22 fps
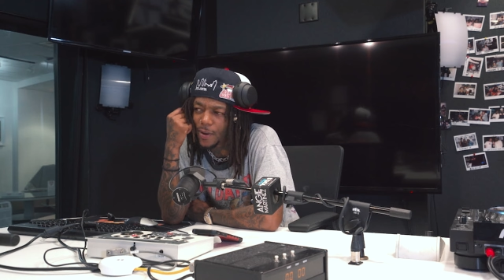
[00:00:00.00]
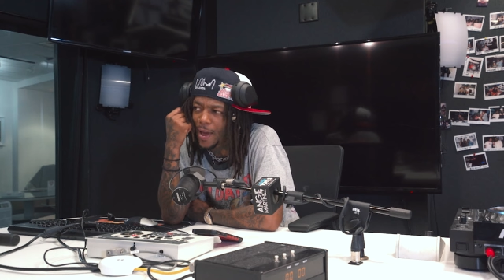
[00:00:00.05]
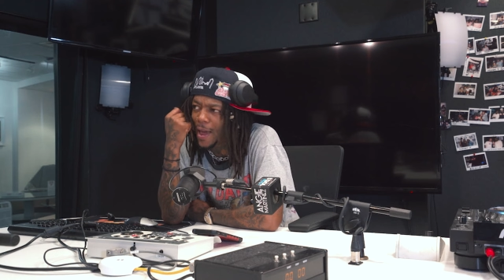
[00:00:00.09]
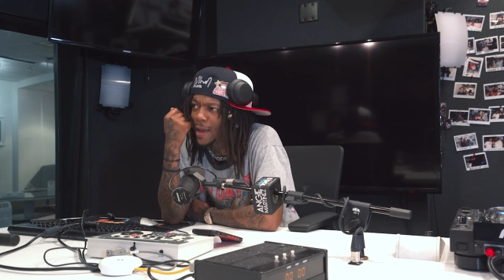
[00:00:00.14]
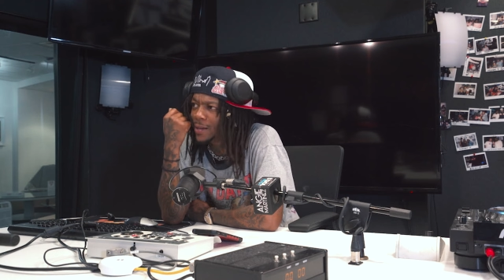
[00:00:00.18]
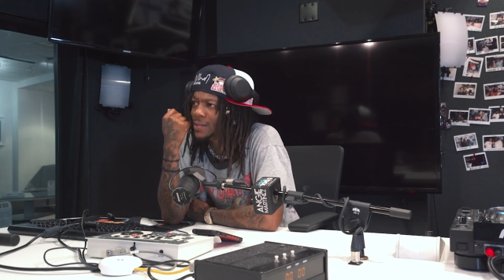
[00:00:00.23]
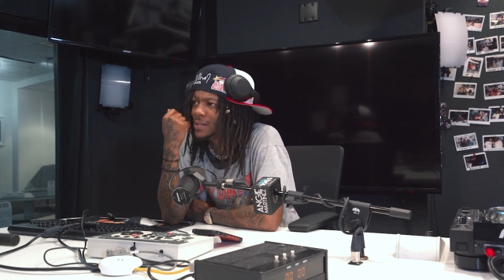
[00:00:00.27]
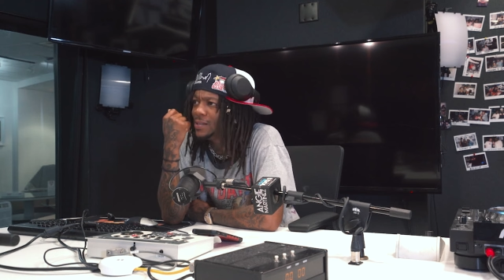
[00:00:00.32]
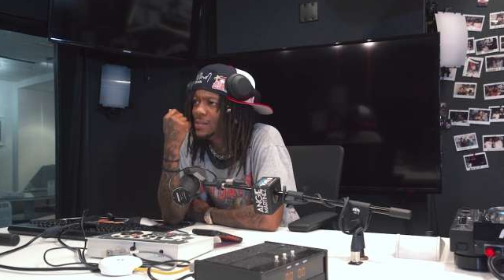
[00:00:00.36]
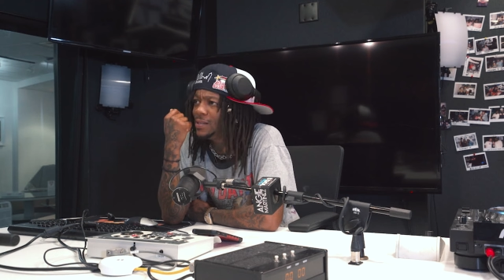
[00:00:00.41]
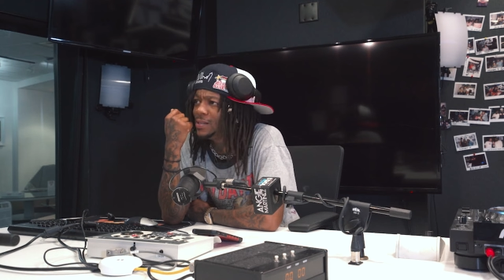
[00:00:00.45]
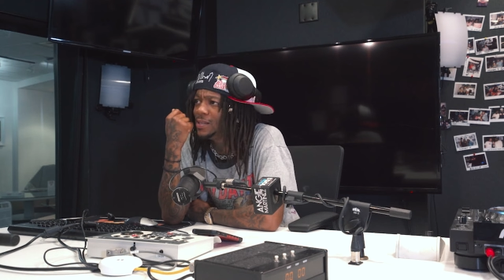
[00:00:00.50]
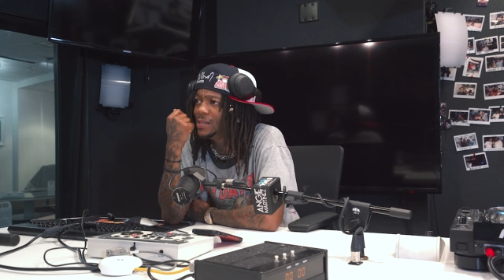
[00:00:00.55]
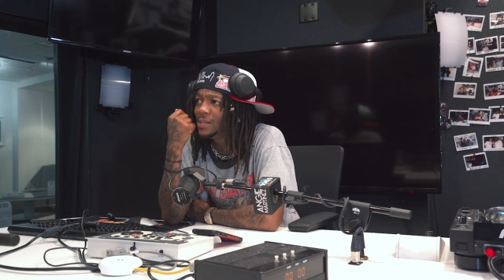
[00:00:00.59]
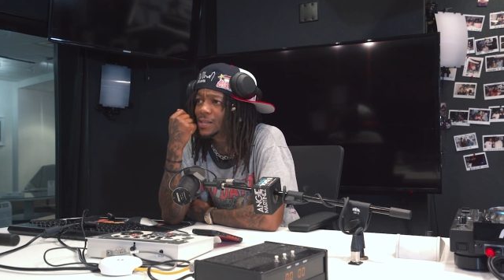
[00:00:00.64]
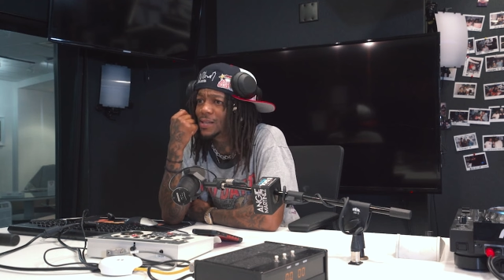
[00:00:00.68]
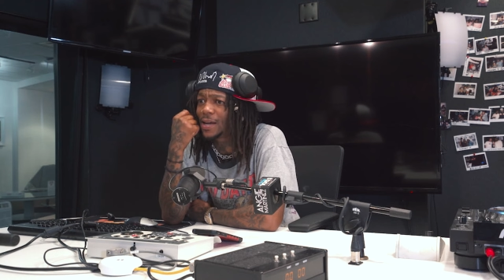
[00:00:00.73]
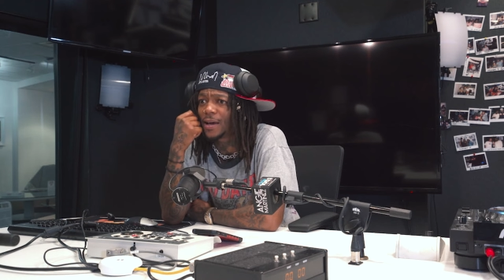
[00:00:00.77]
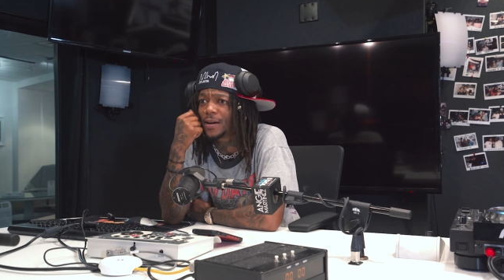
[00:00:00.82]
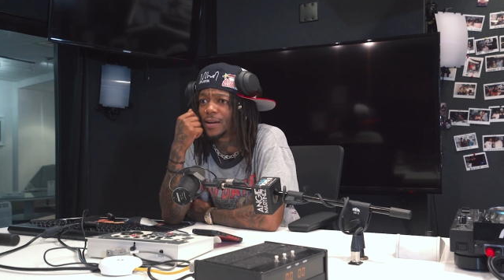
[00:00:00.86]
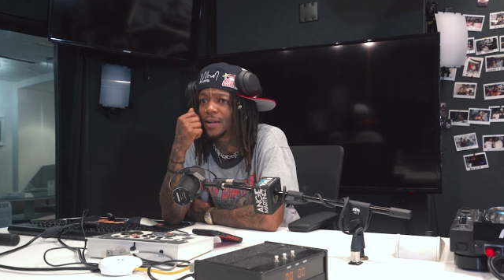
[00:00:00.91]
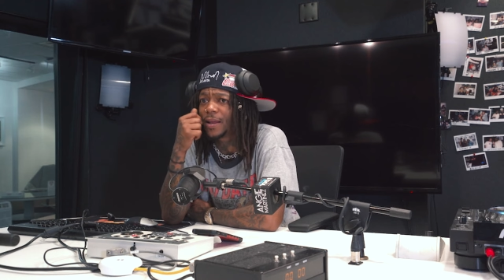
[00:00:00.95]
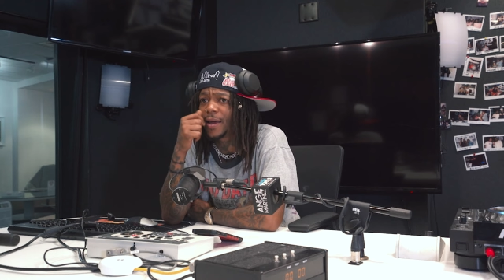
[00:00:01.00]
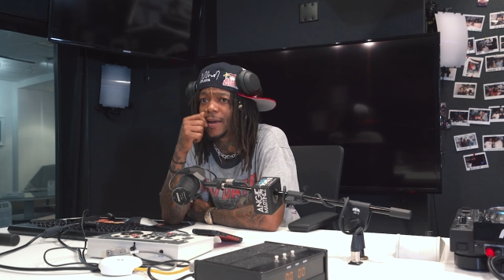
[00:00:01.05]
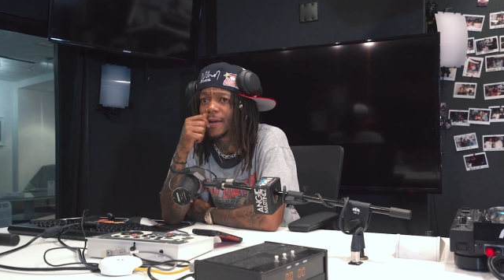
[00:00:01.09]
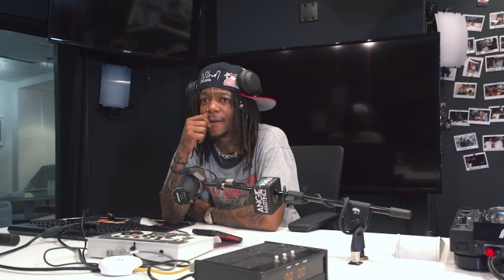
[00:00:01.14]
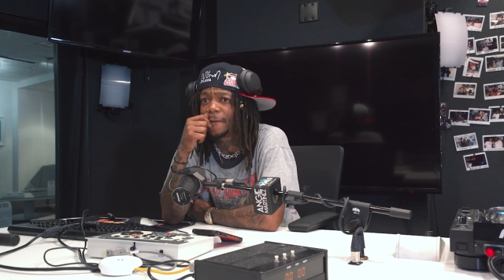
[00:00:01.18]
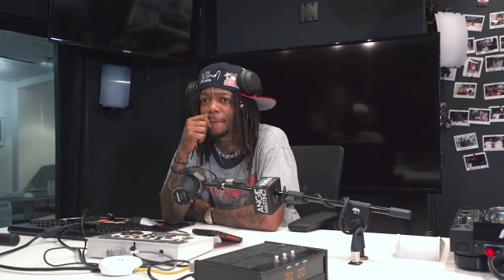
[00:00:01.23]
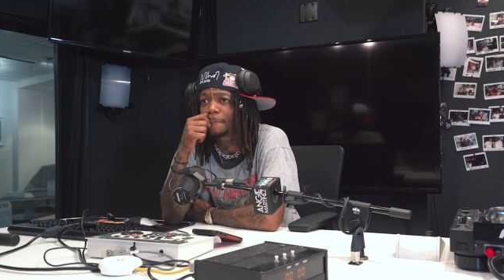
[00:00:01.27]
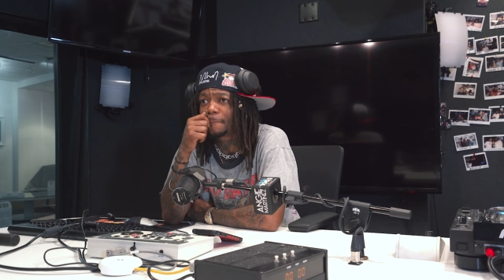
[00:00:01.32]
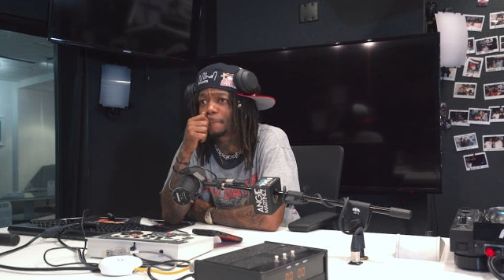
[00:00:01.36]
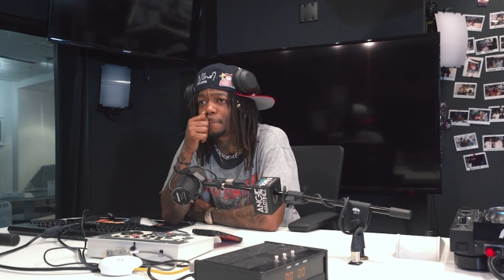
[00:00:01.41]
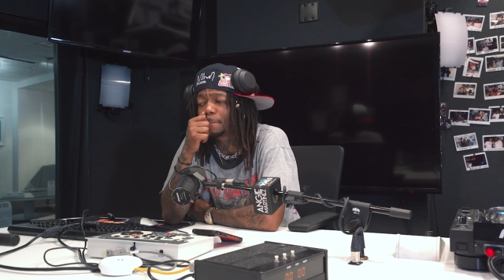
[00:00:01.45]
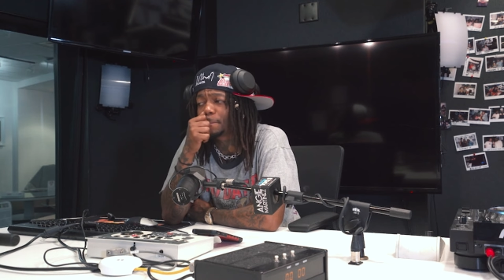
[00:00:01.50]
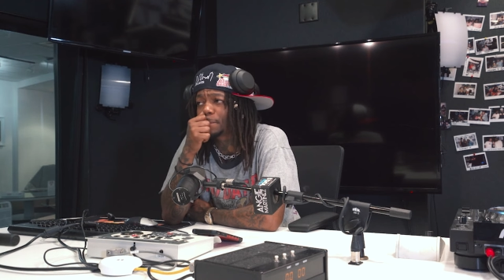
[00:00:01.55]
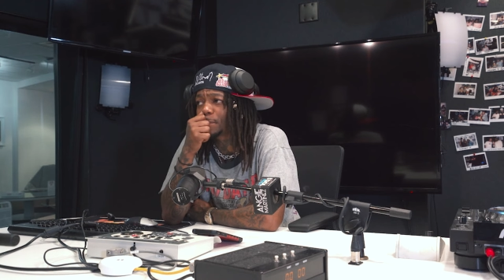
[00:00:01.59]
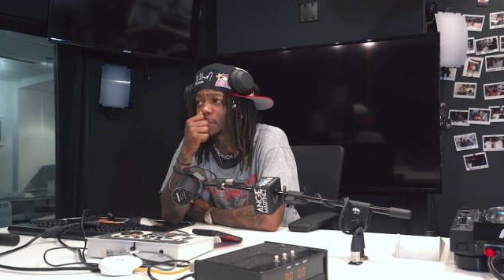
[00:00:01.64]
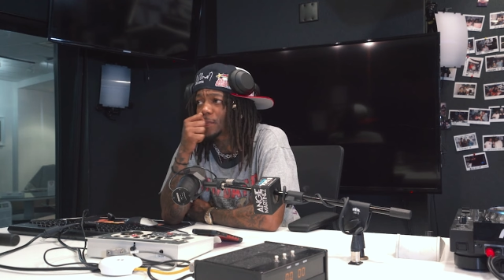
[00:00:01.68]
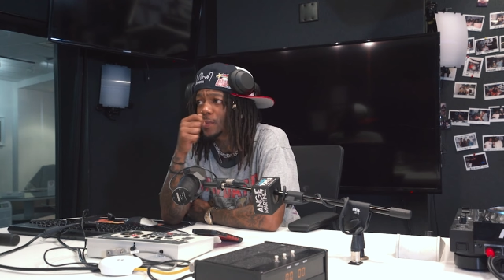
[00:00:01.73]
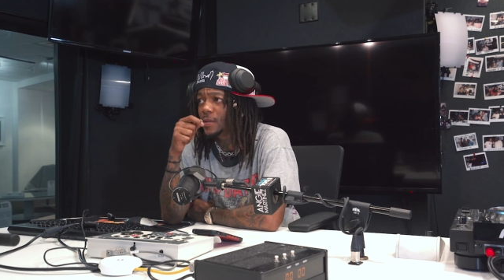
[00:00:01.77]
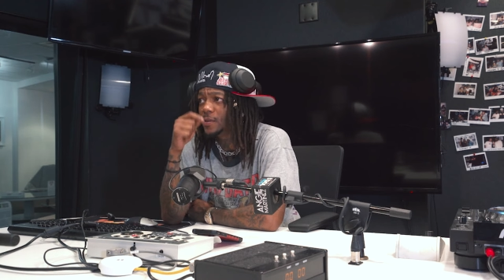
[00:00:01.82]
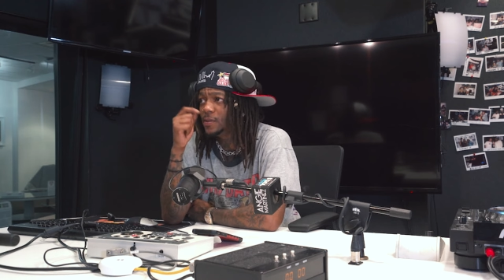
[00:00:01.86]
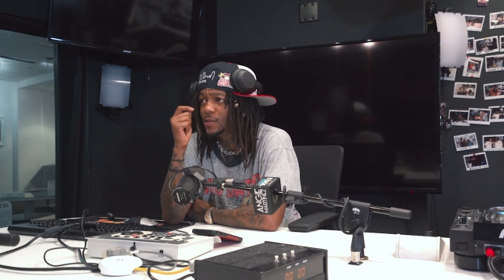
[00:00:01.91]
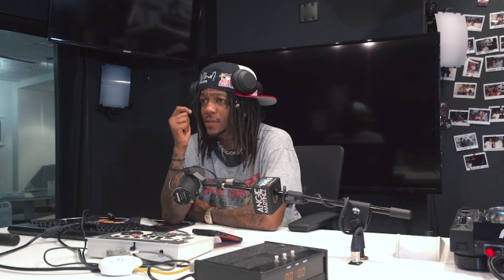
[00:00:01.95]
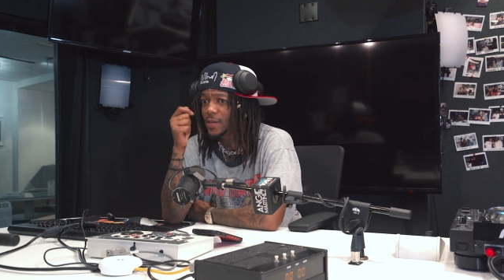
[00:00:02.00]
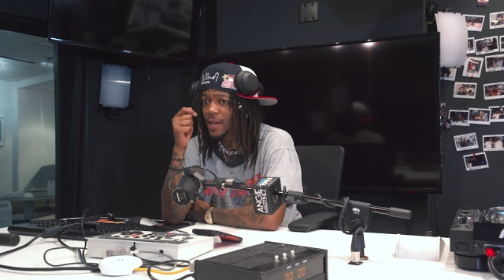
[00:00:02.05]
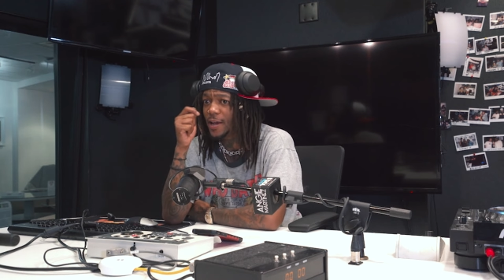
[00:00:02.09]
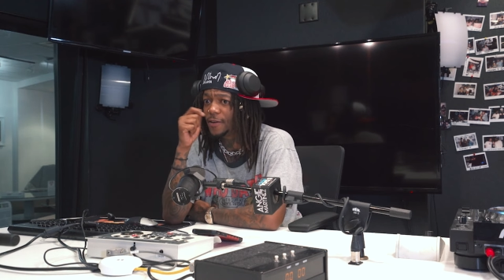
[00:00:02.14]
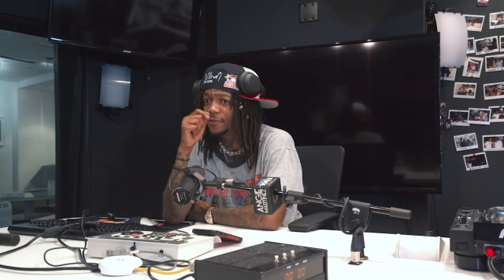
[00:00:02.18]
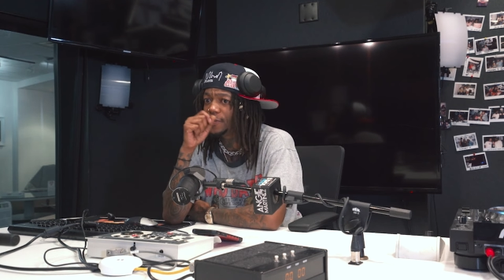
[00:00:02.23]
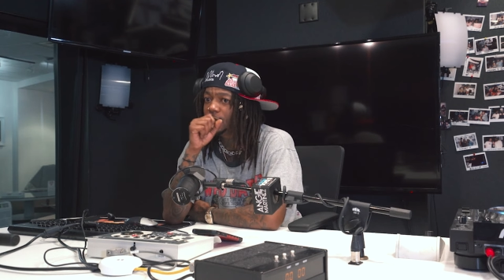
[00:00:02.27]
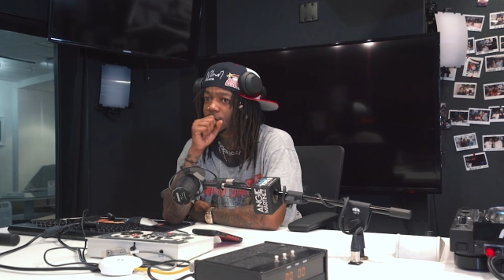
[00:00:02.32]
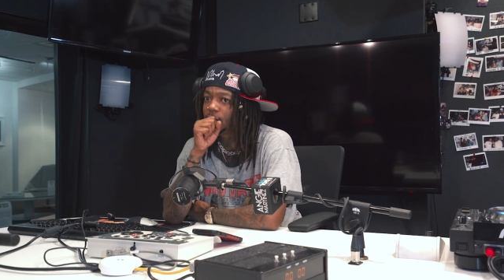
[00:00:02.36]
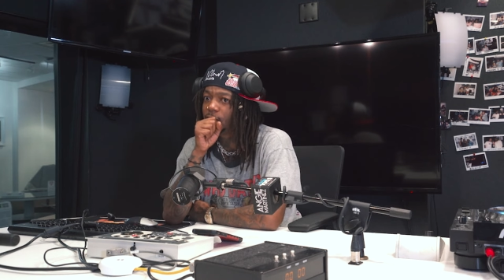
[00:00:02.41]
Actually, she's kind of like definitely